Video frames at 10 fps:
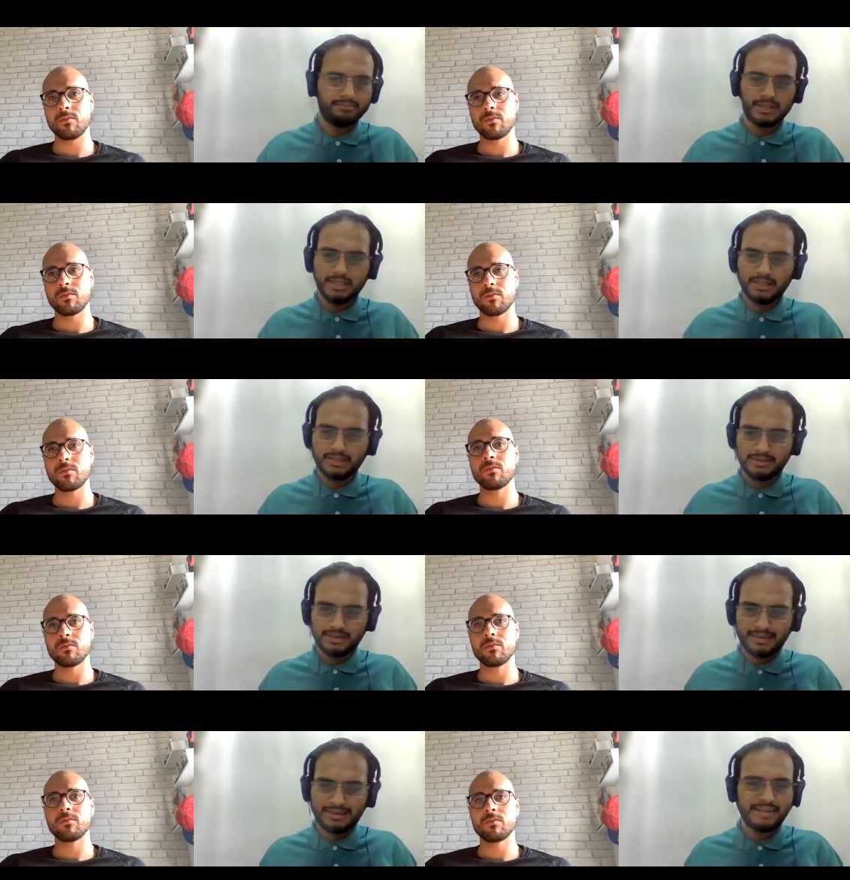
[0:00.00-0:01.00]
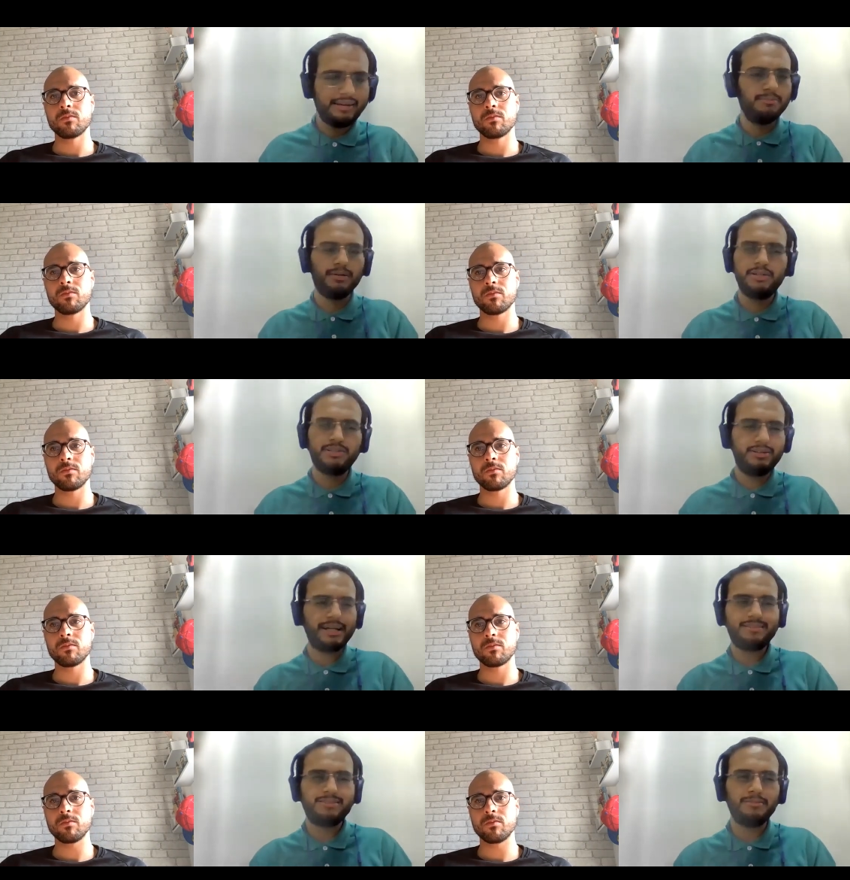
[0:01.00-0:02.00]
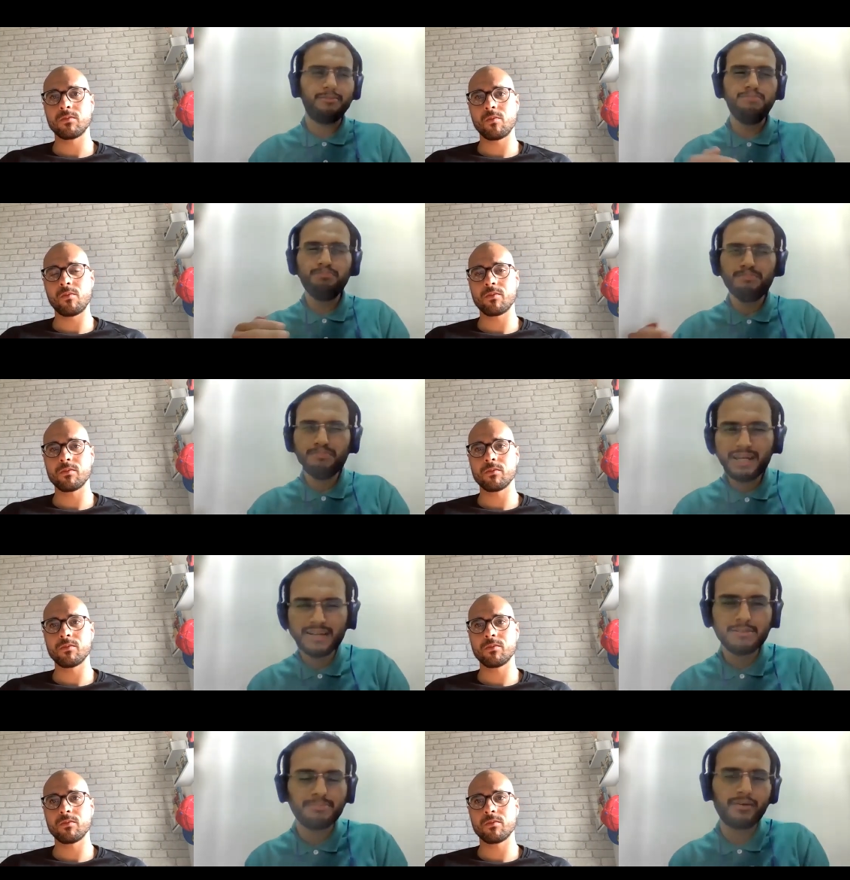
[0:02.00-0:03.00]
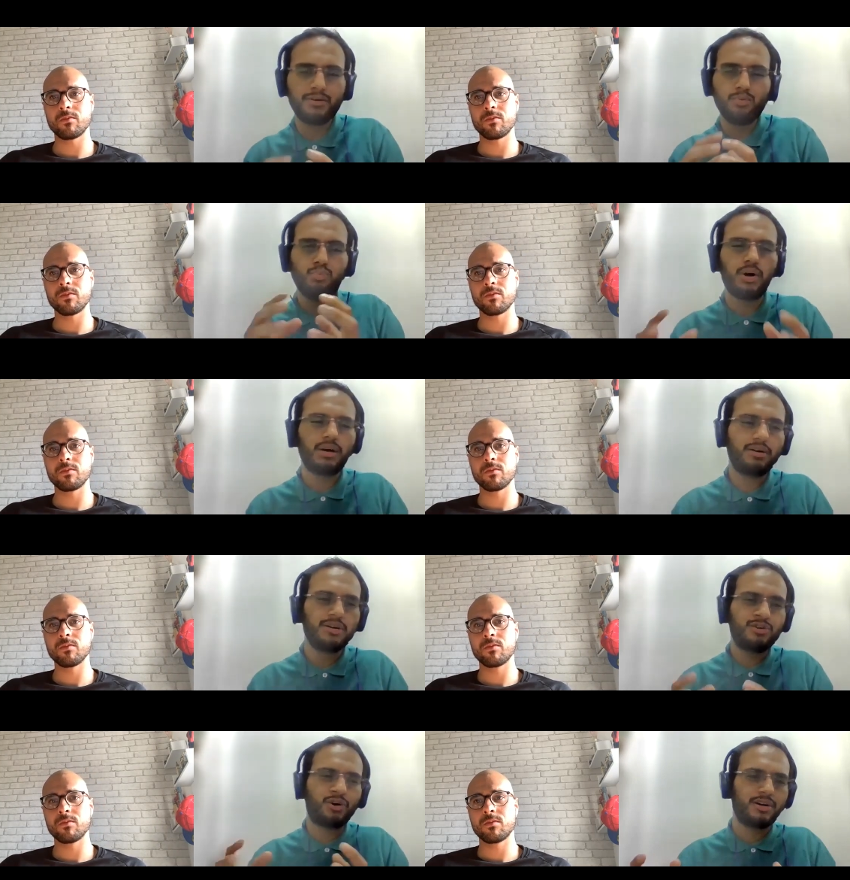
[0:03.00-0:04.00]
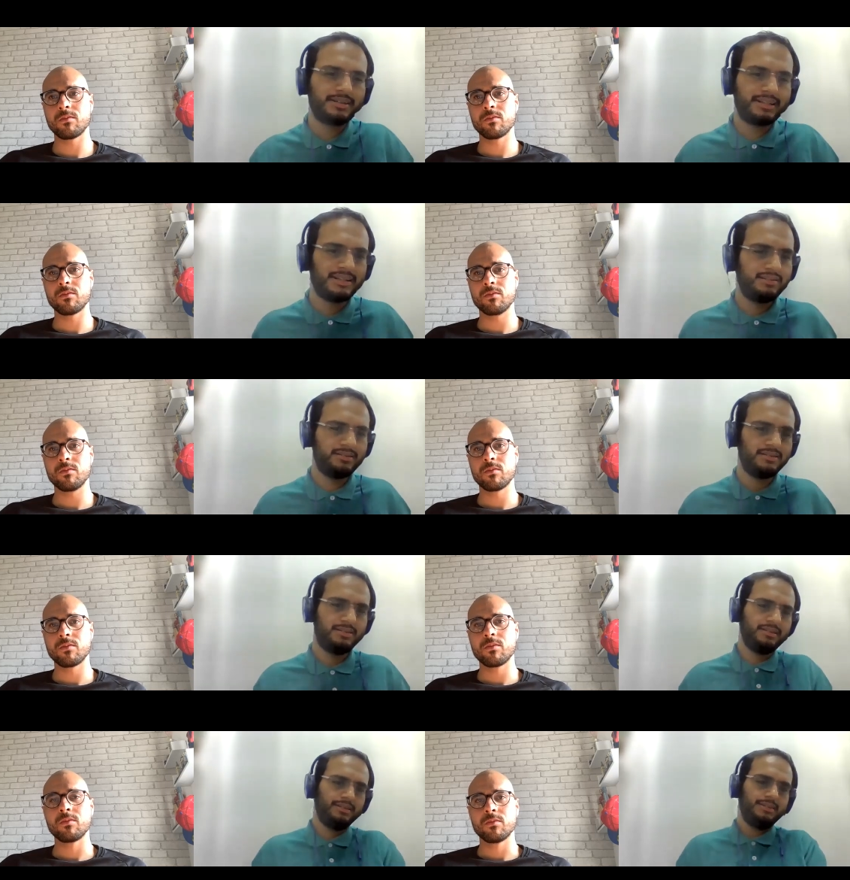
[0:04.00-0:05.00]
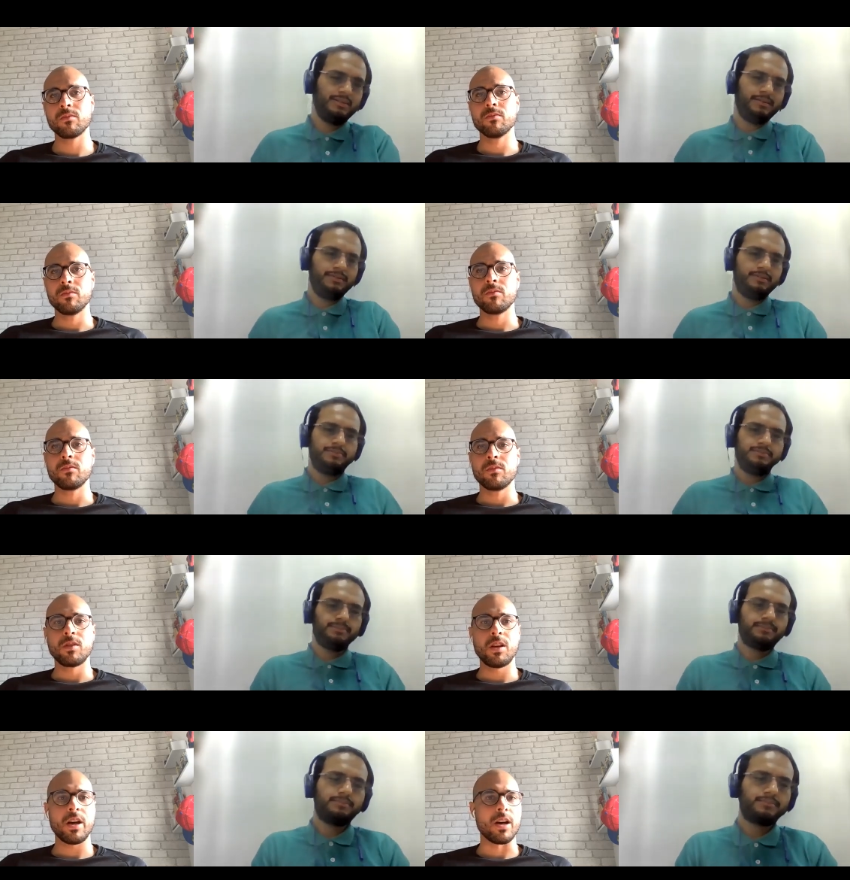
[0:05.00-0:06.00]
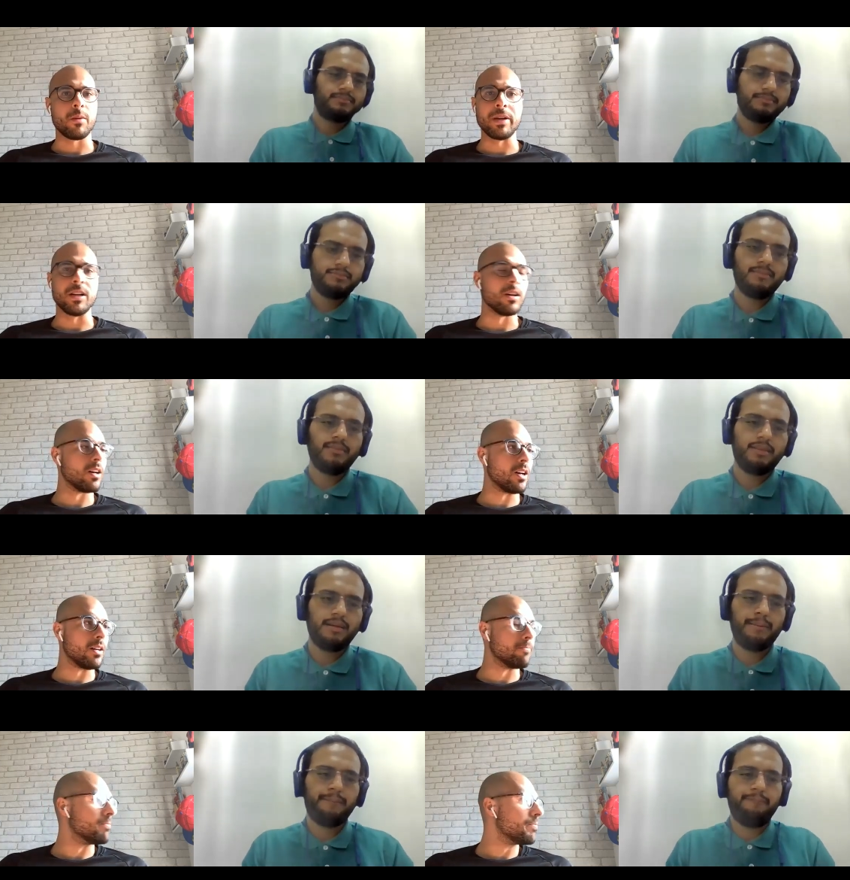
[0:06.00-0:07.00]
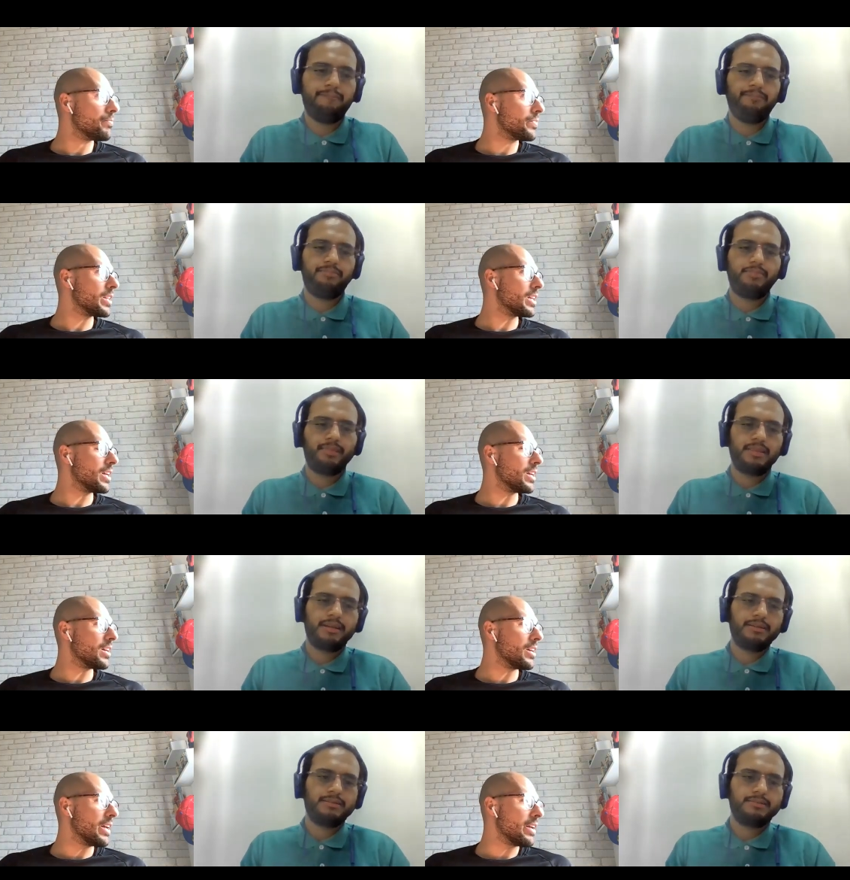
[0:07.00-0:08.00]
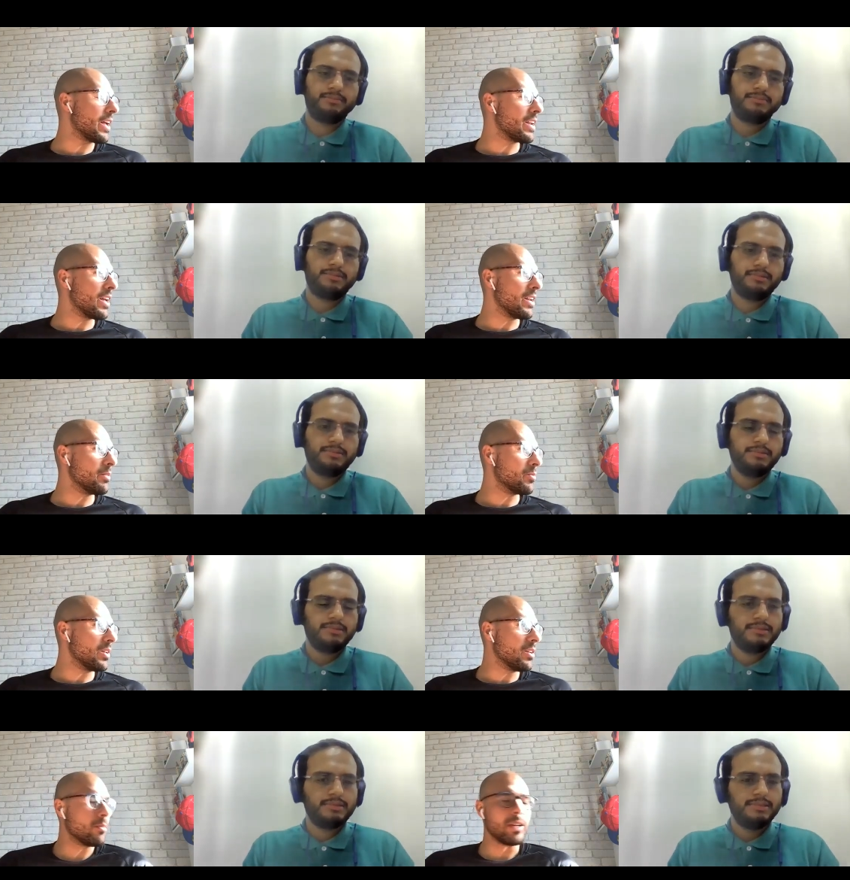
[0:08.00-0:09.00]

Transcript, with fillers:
Speaker 1: uh, thinking about your next meal about the water content
Speaker 2: yeah i mean um and, and i